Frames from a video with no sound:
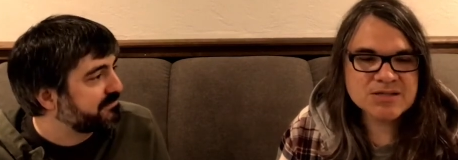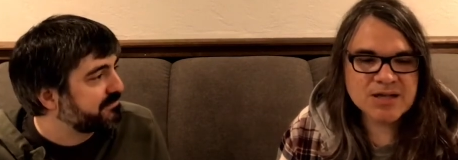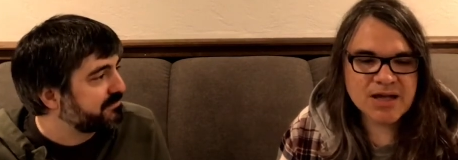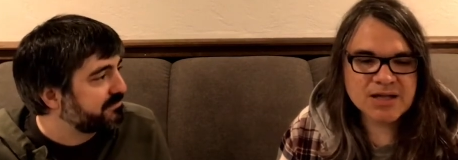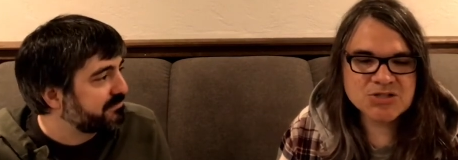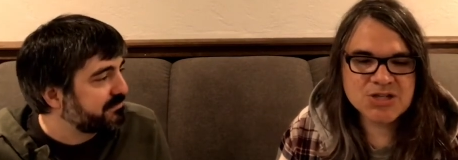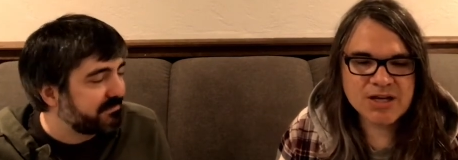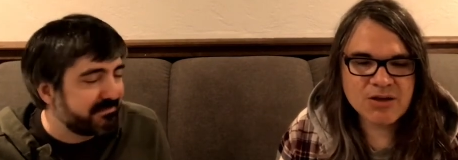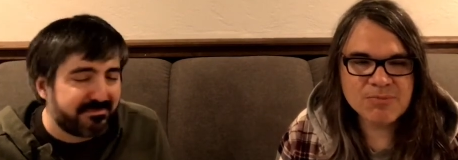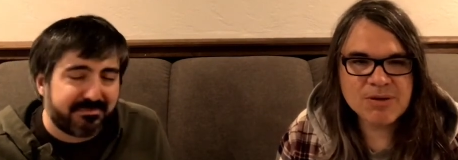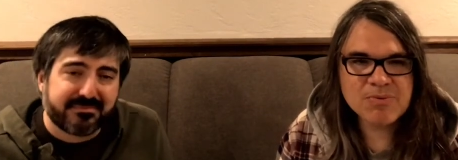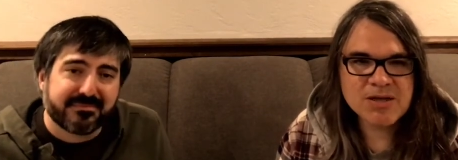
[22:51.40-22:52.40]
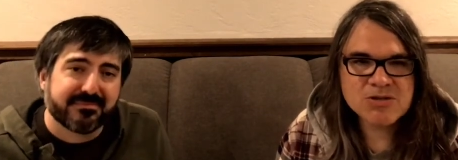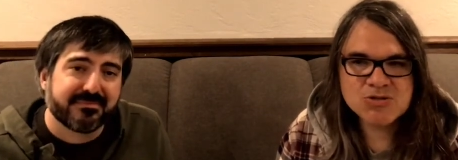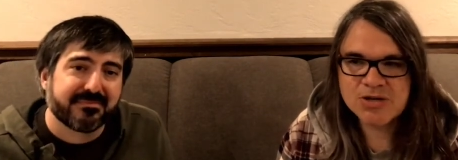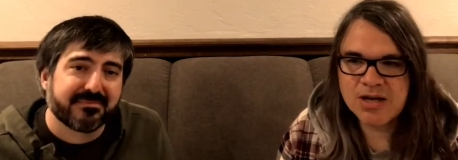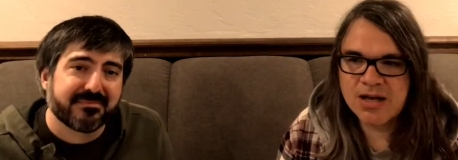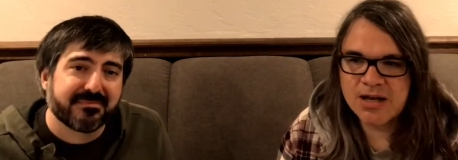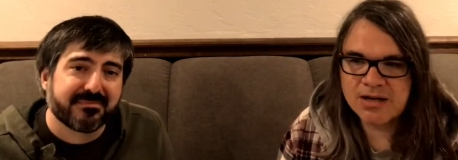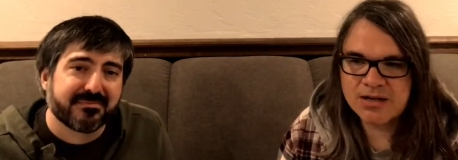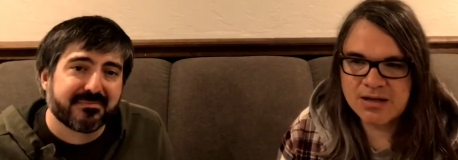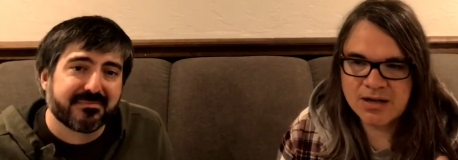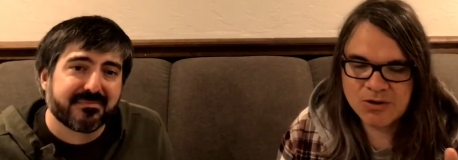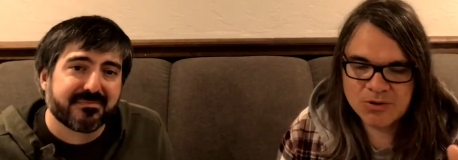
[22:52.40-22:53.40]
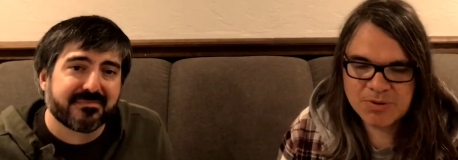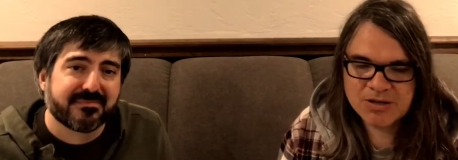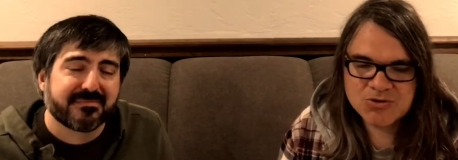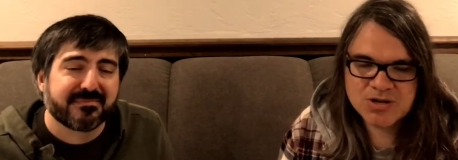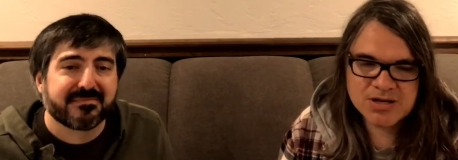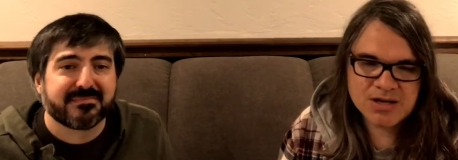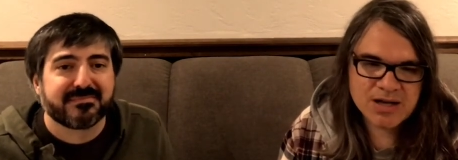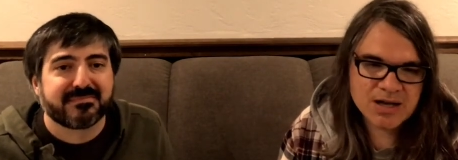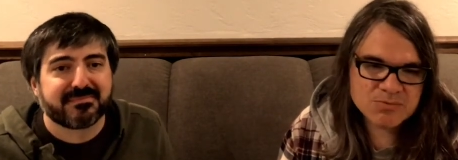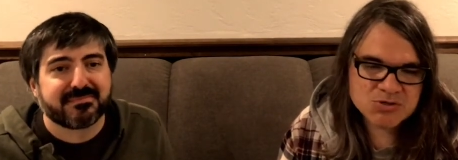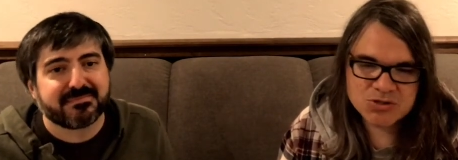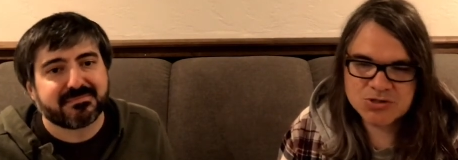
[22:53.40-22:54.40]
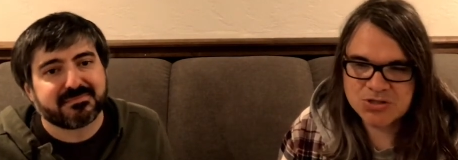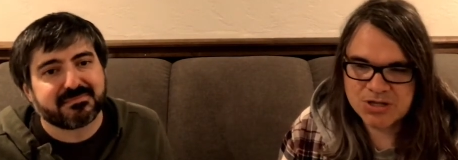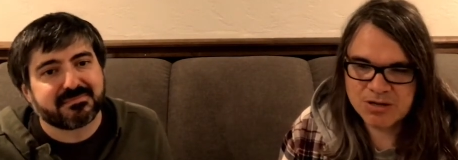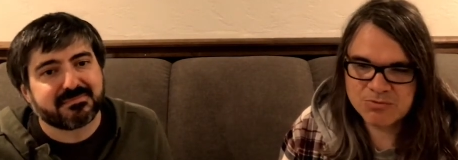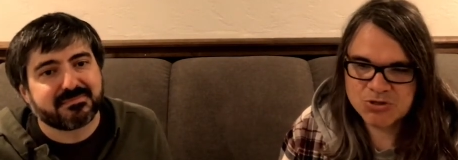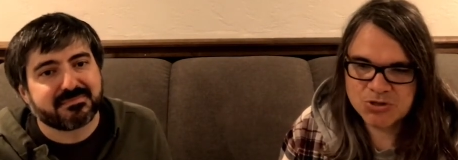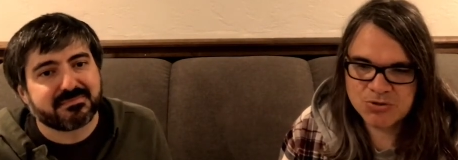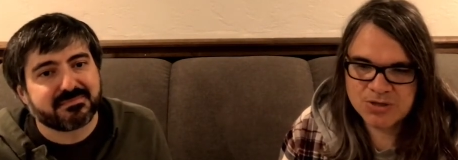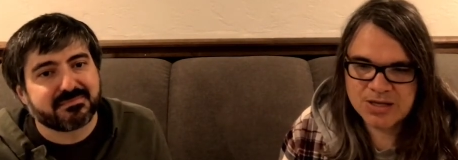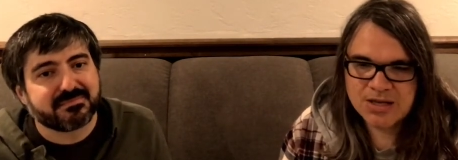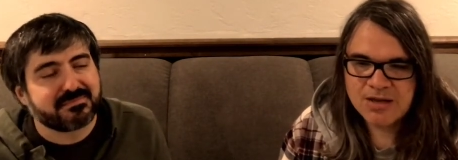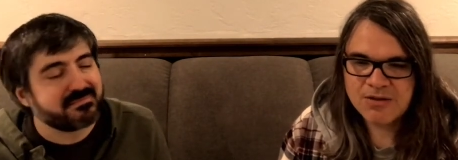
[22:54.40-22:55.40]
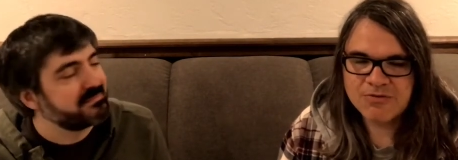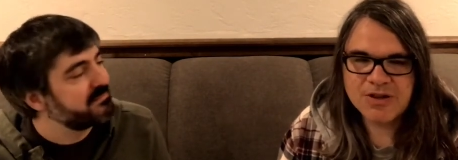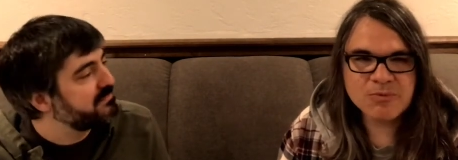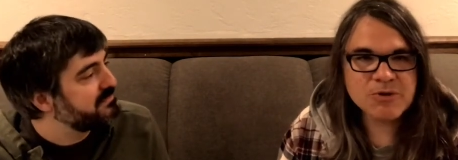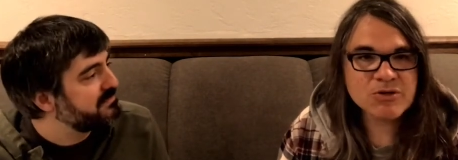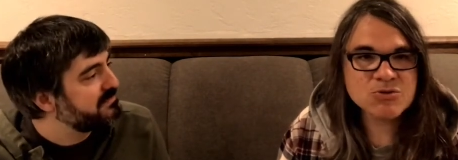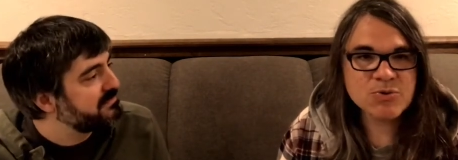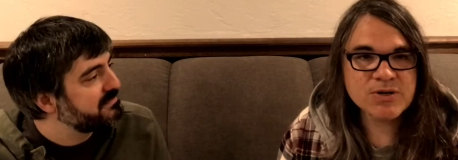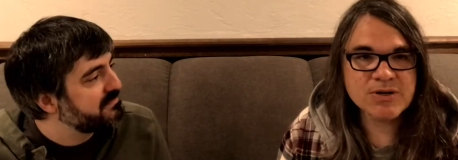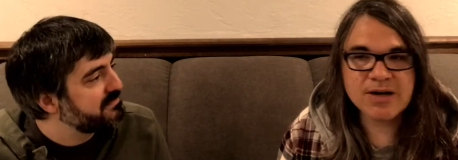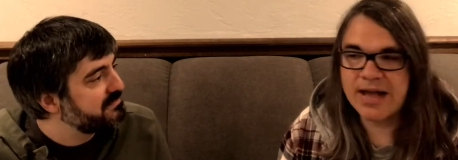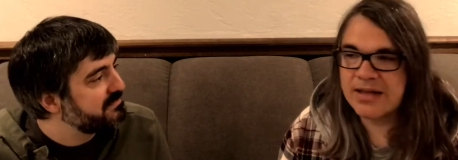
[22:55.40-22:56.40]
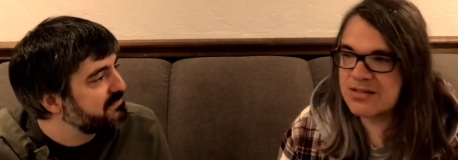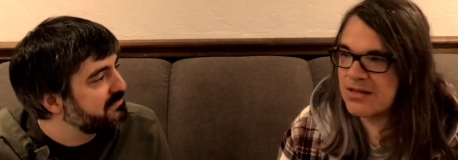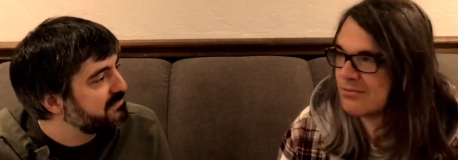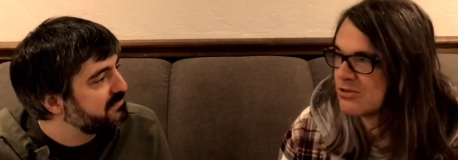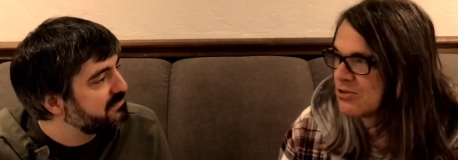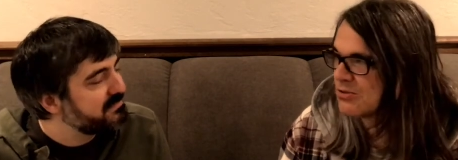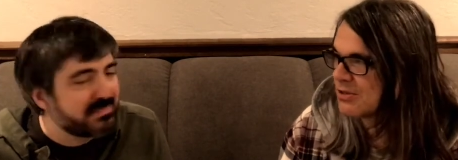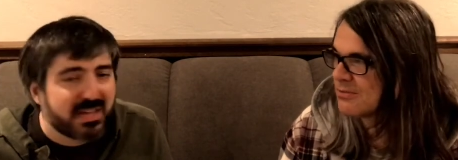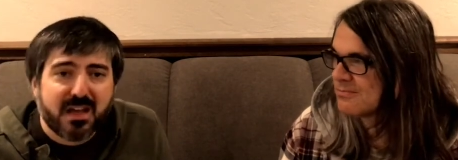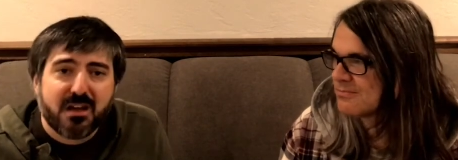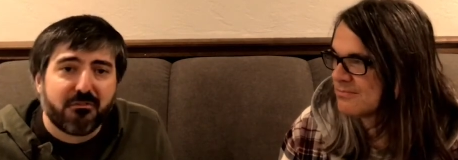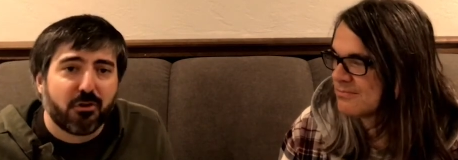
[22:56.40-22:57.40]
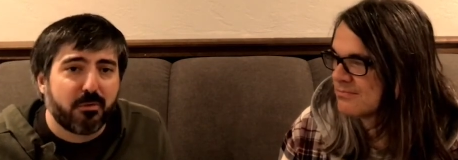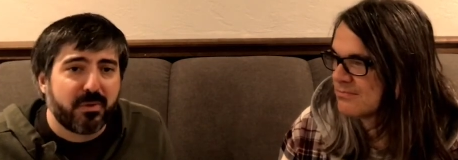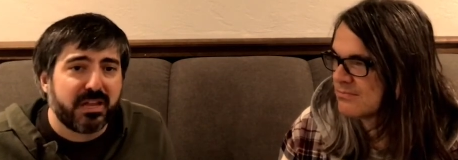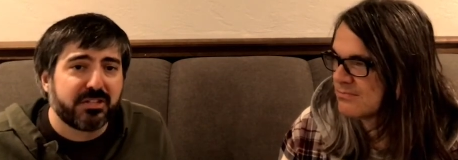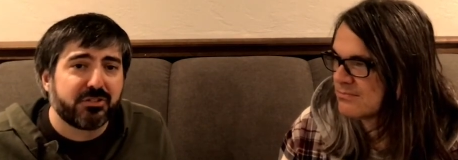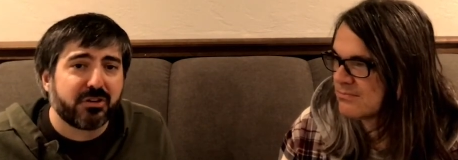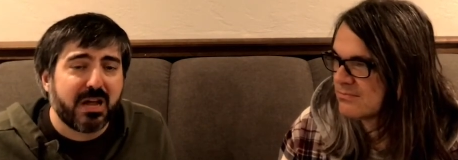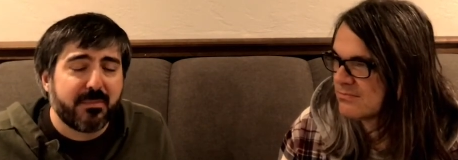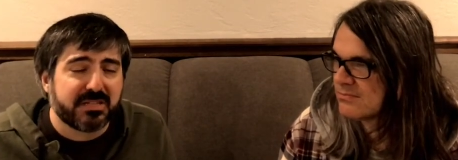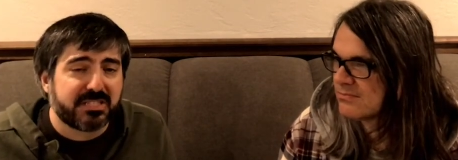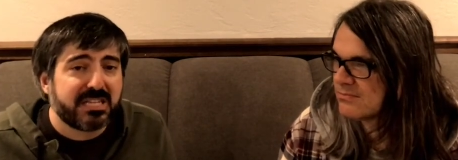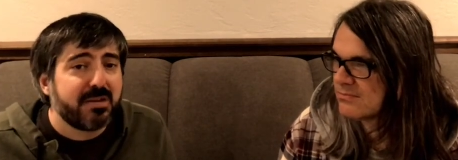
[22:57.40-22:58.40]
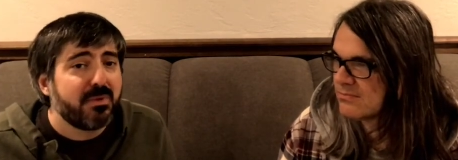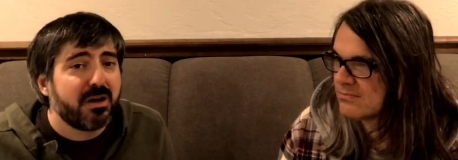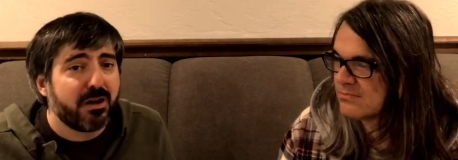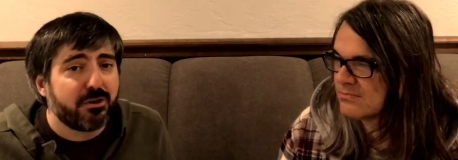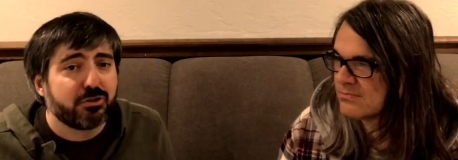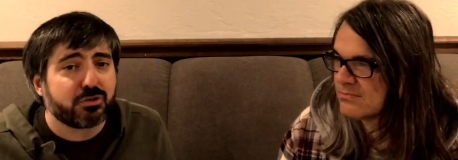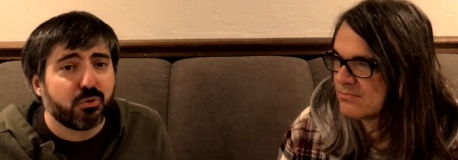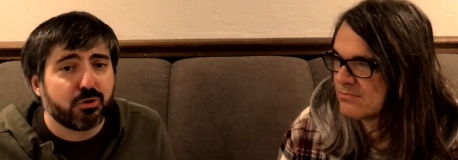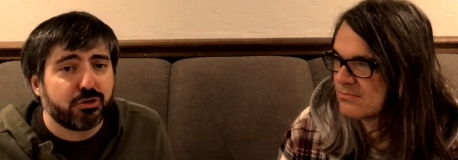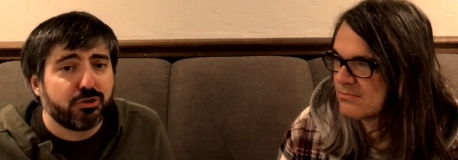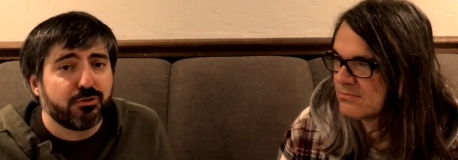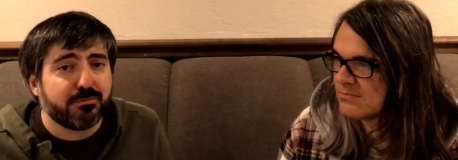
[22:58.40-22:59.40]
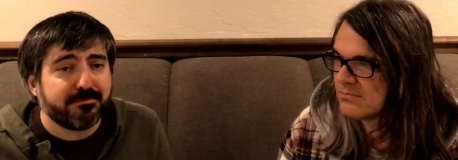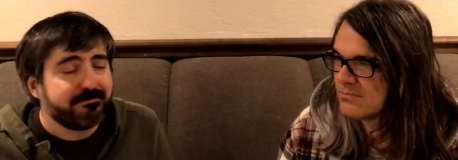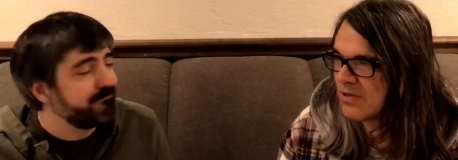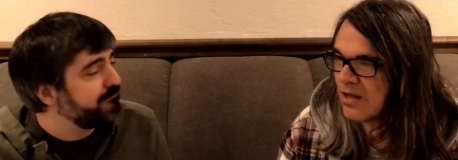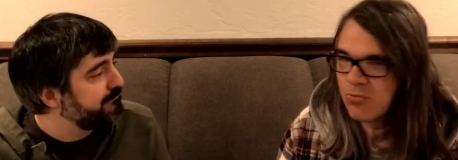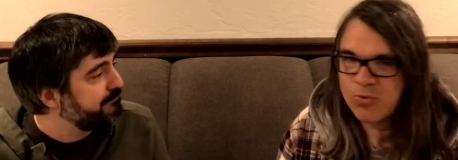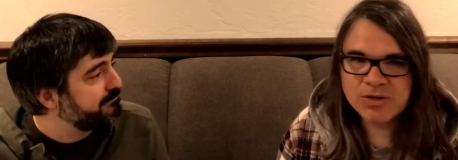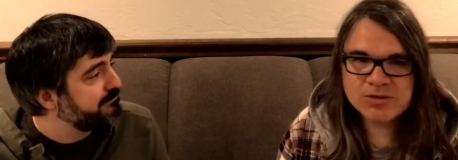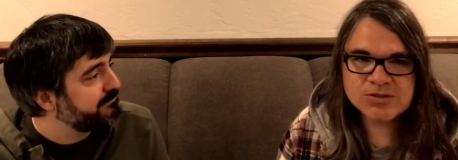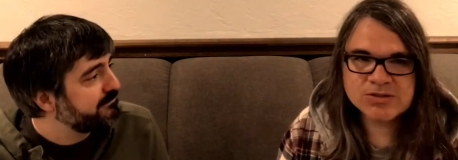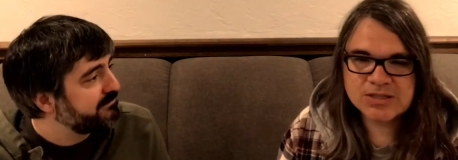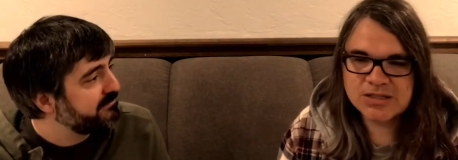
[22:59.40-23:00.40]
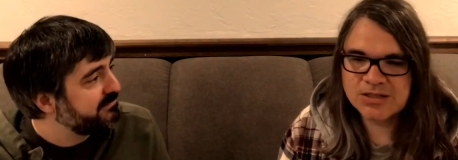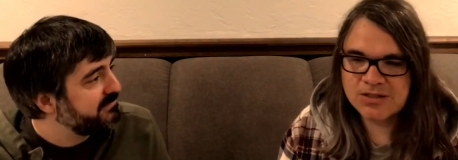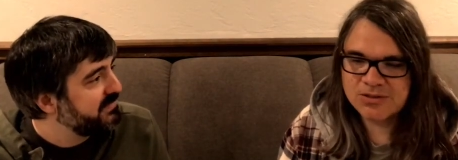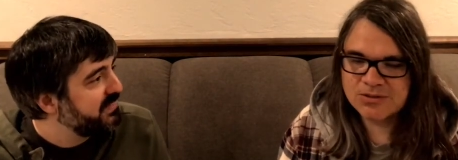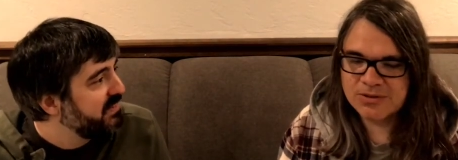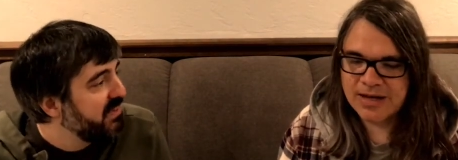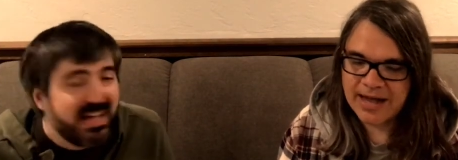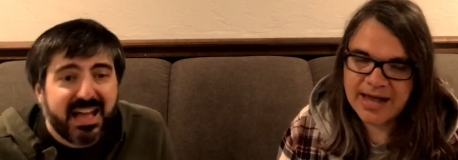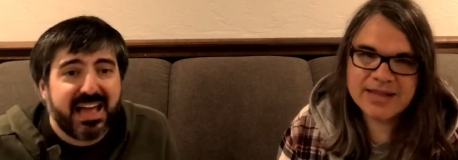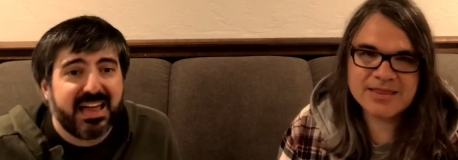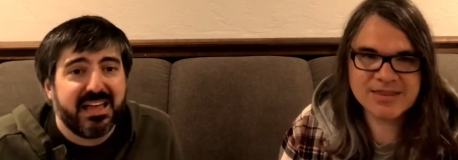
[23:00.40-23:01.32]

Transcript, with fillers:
Speaker 1: uh, check out my Patreon. Go to patreon.com, search Tom Scioli. Follow me on Twitter at Tom Scioli.
Speaker 2: Follow me on Instagram at cinema underscore tomb.
Speaker 1: And we'll see you at